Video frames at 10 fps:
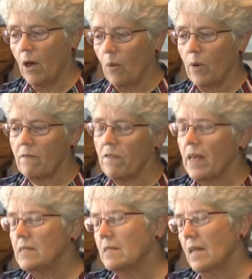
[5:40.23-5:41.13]
What
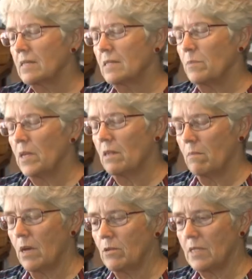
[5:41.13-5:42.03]
fascinates me the
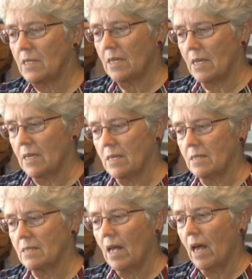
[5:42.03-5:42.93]
most
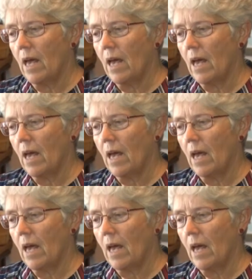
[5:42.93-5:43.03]
is